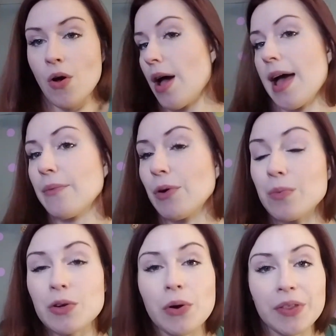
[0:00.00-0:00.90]
I will
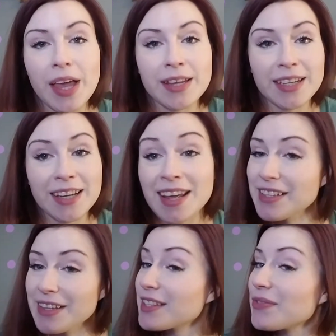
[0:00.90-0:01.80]
record the ending
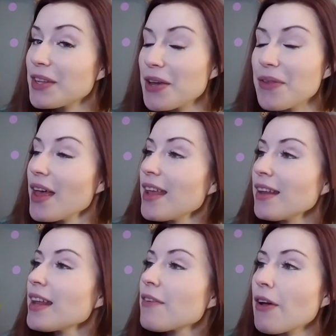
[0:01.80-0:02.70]
to this video
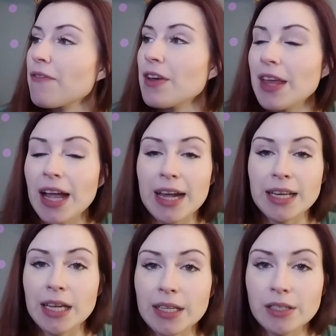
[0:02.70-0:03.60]
then. If I feel like I
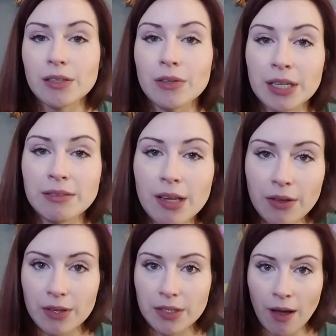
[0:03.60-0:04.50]
need to
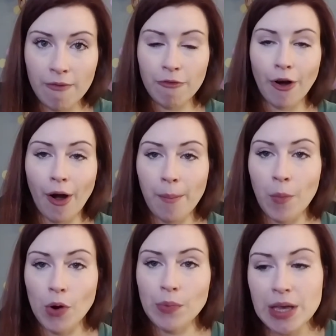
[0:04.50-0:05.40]
continue this on for
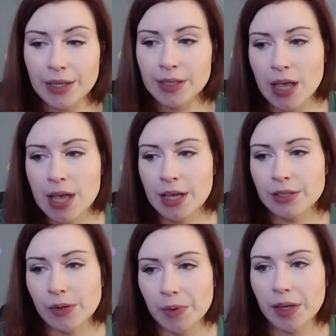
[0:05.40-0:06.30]
more weeks
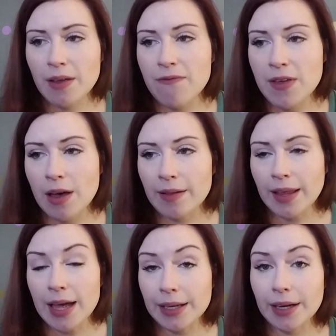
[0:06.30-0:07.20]
to really feel
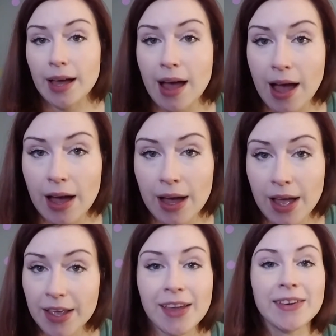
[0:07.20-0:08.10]
like
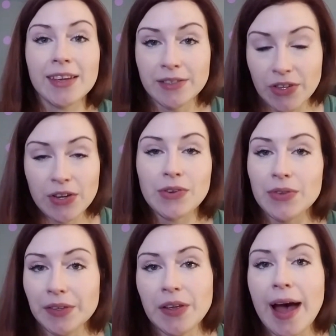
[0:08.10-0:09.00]
I can continue
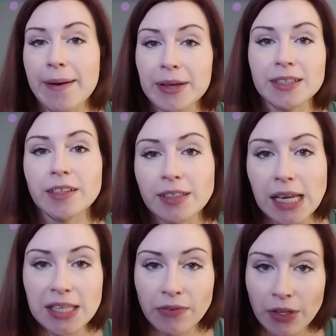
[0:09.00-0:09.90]
this habit
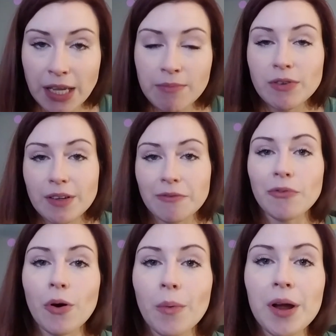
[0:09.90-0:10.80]
successfully moving
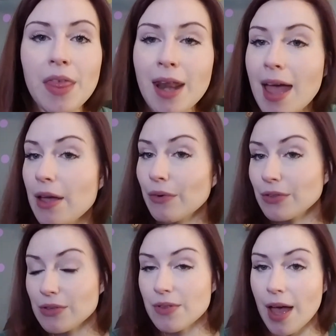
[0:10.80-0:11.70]
forward, then I will
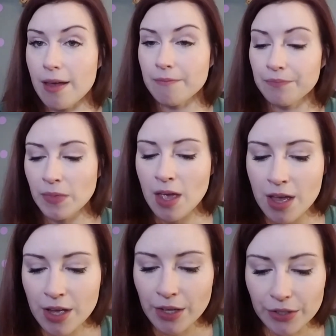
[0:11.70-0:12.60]
do that.
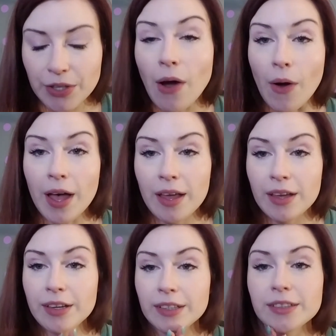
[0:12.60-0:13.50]
So,
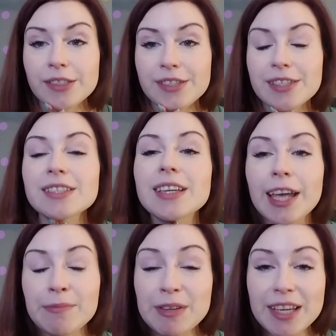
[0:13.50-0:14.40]

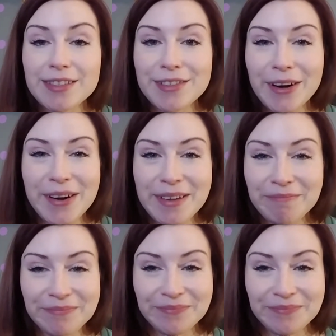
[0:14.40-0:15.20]
time to get started.